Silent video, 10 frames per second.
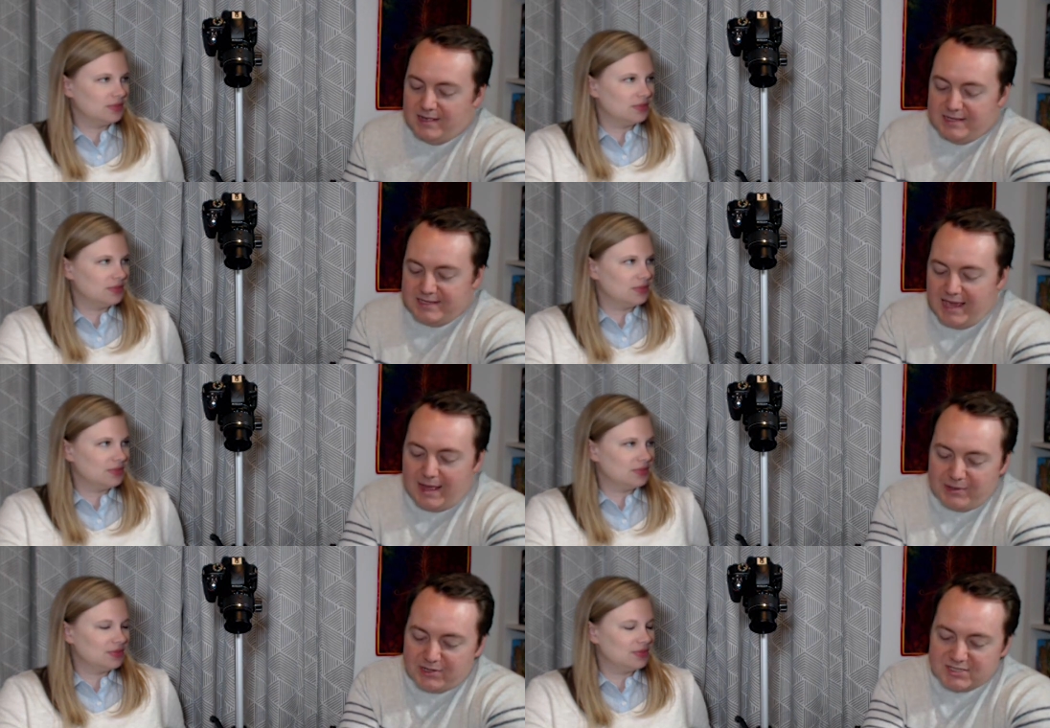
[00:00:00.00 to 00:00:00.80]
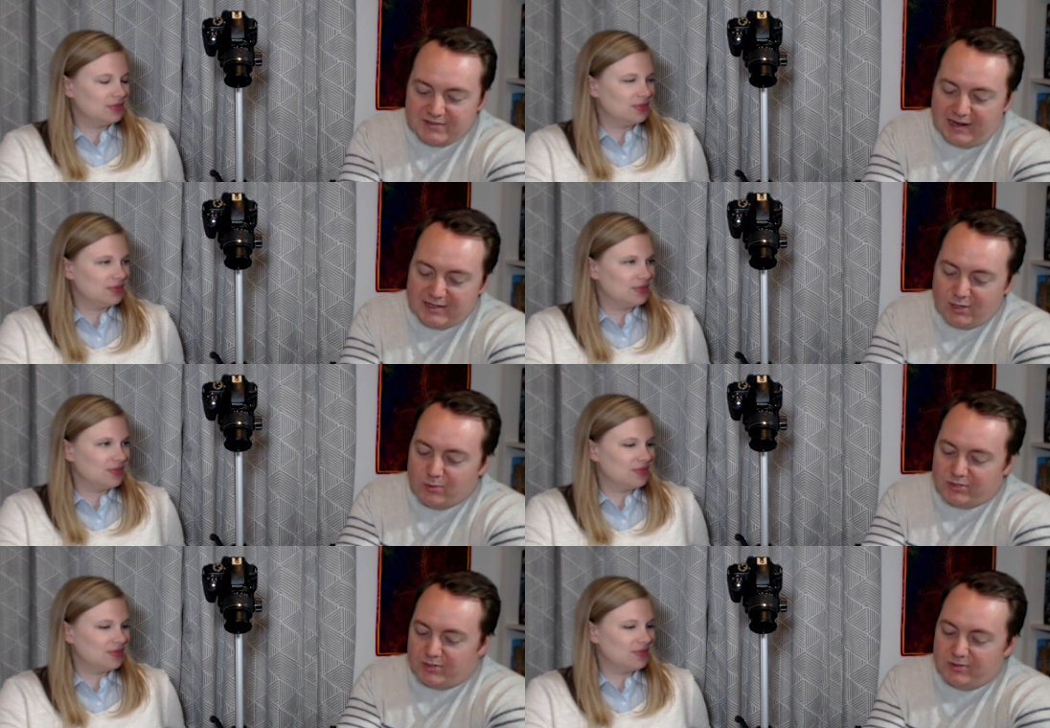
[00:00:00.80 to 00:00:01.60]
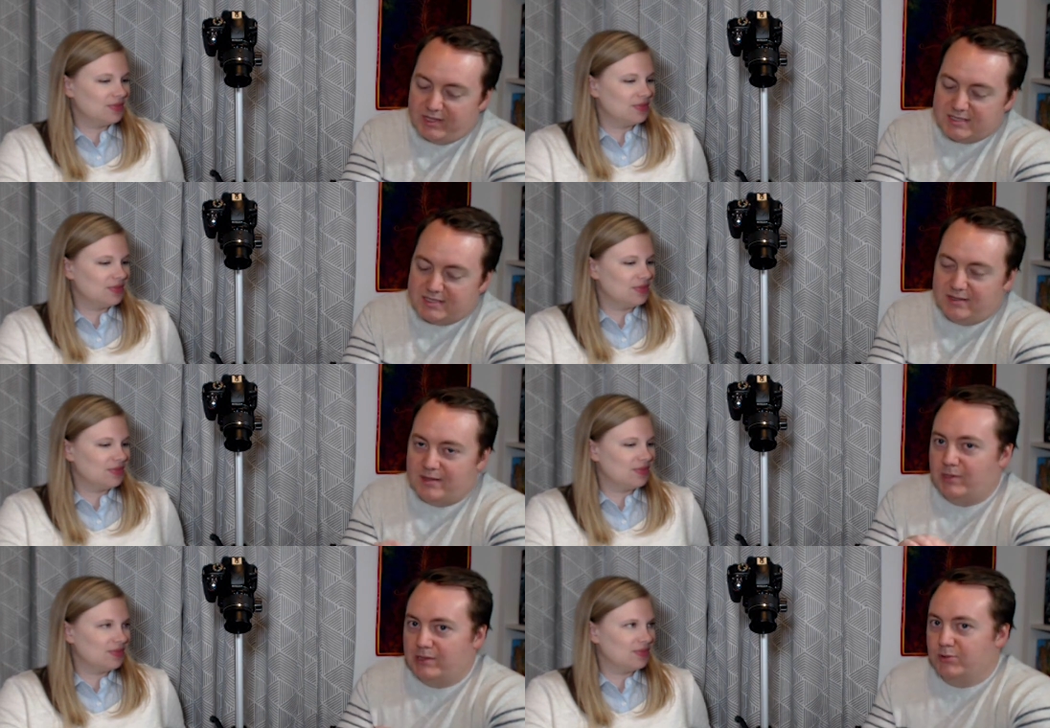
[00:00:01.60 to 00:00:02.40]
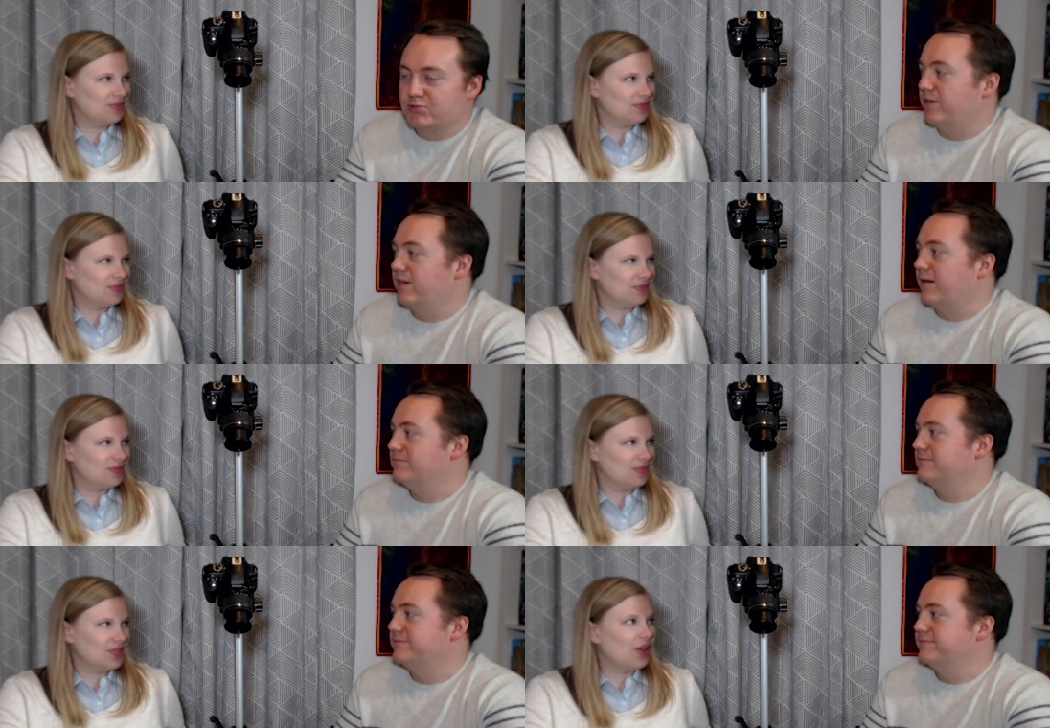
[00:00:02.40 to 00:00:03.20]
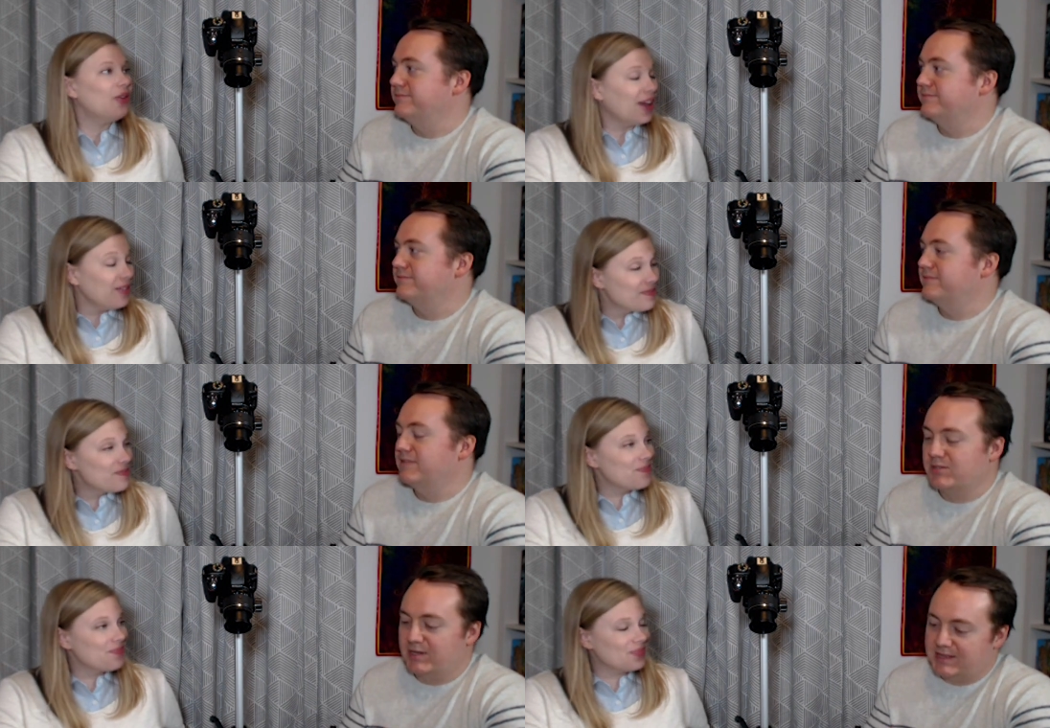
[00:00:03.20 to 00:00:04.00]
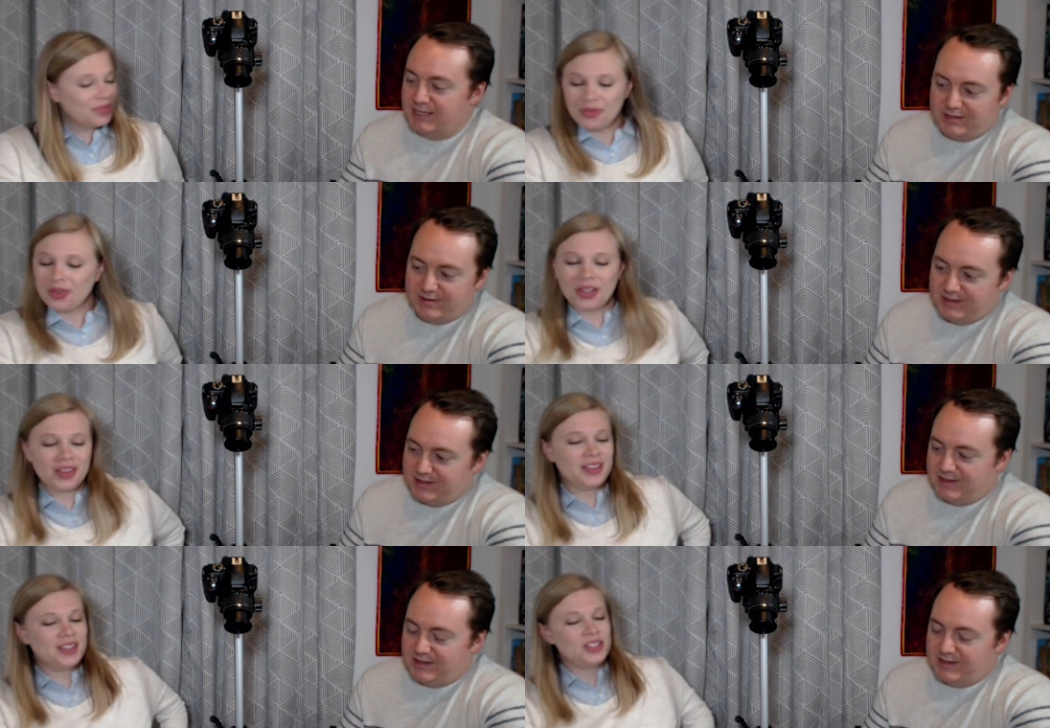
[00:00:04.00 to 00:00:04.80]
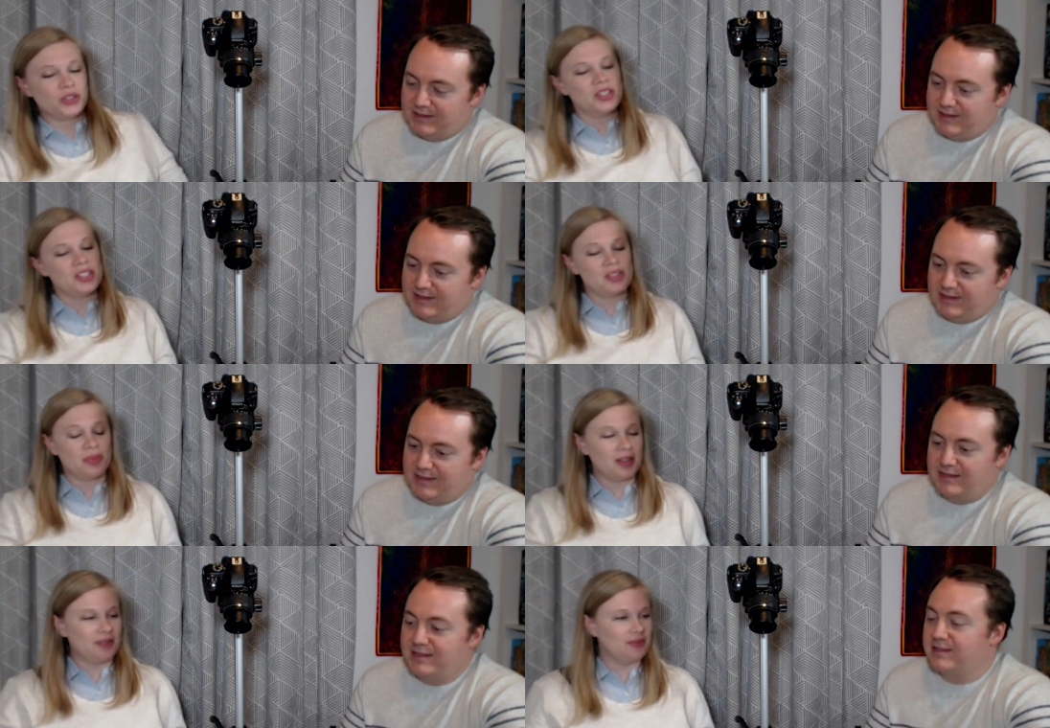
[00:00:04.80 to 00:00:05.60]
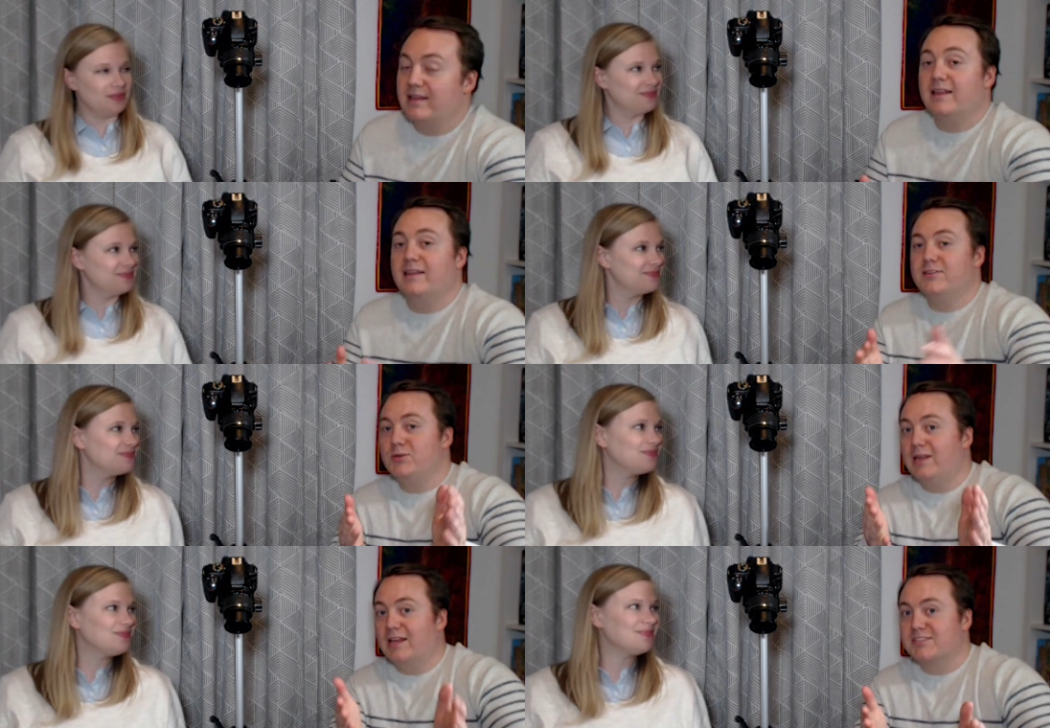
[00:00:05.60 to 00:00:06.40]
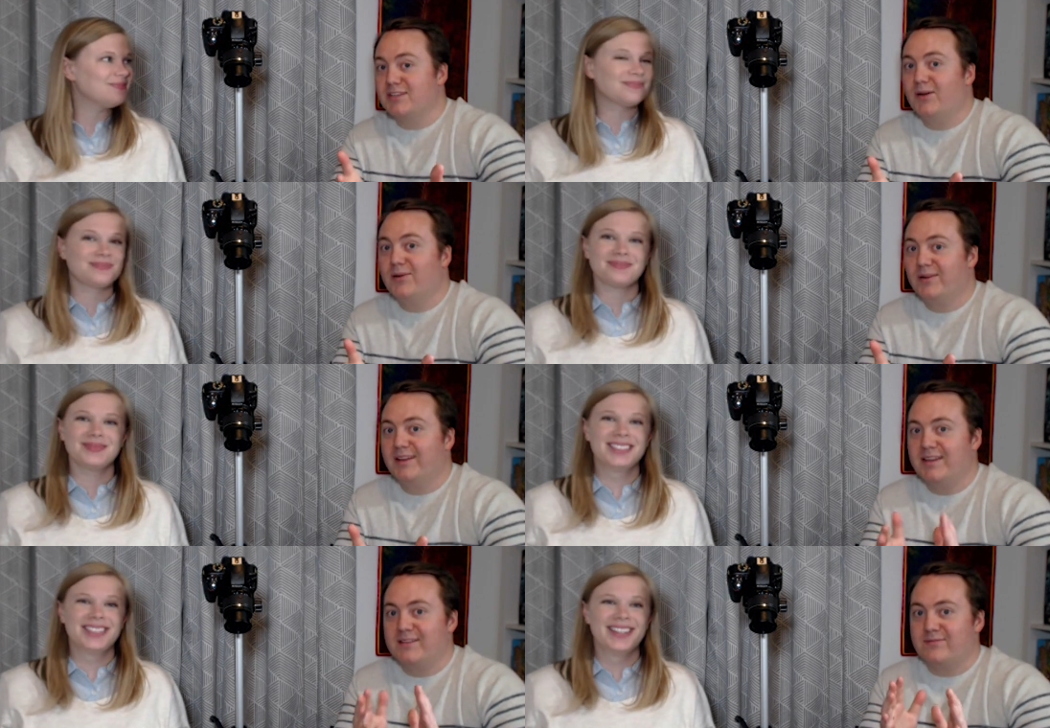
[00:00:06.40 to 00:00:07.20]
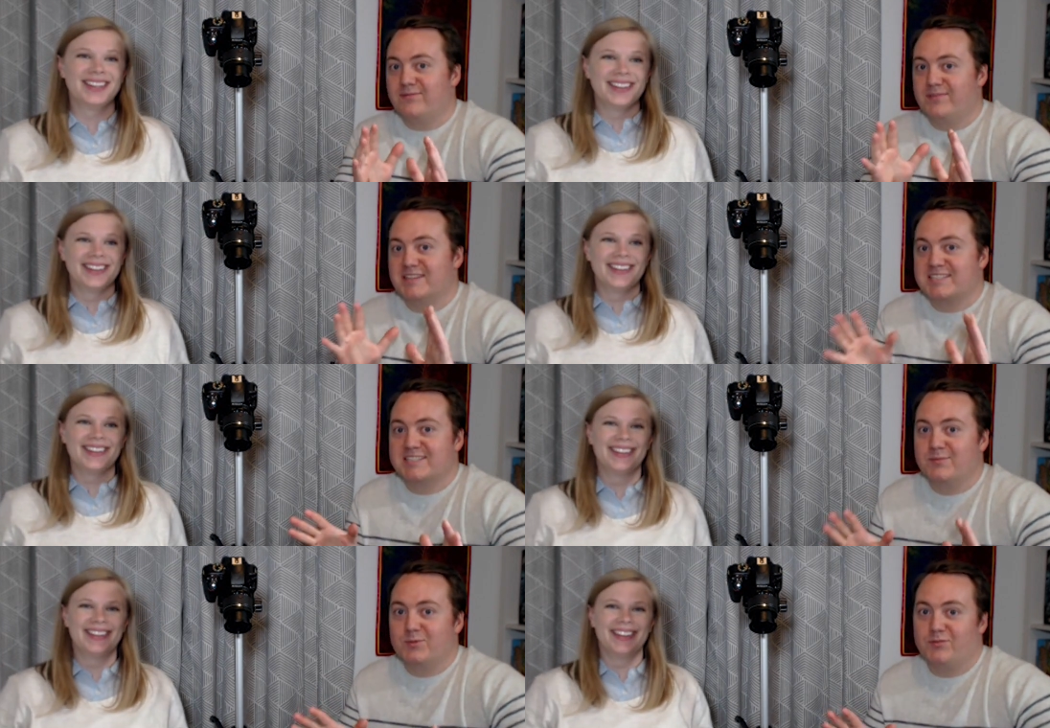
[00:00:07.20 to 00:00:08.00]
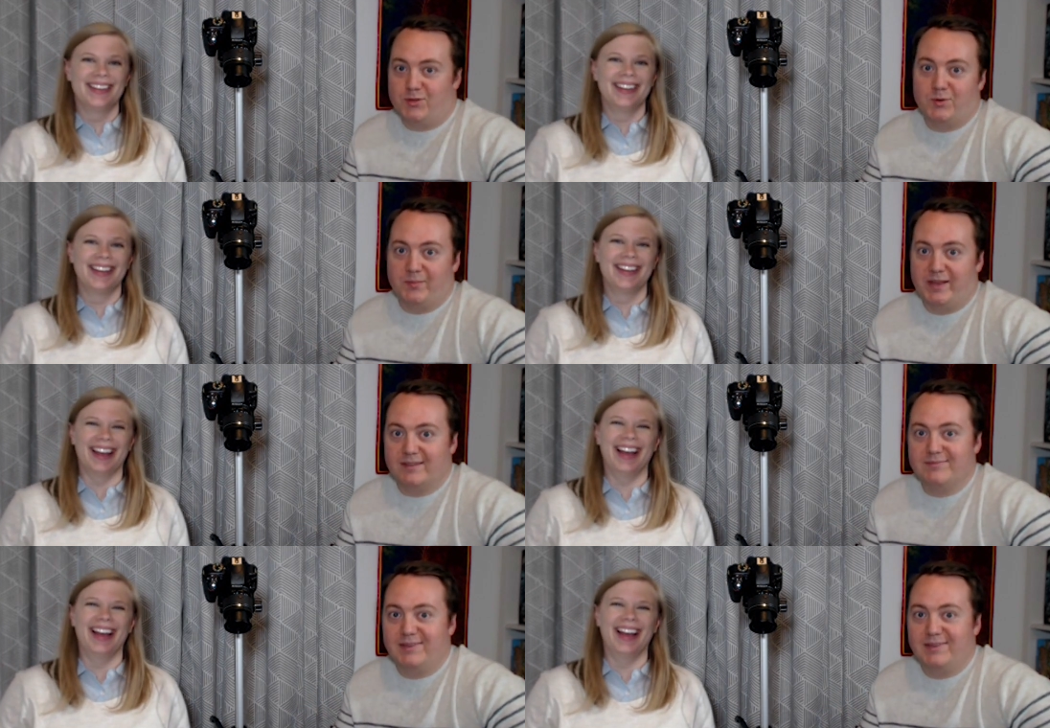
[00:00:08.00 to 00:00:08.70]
Speaker 1: Yeah, because if I don't do this, then we lose right now. Okay. So I think
Speaker 2: Well, then the choice is made.
Speaker 1: you let us know if this is the move you would make.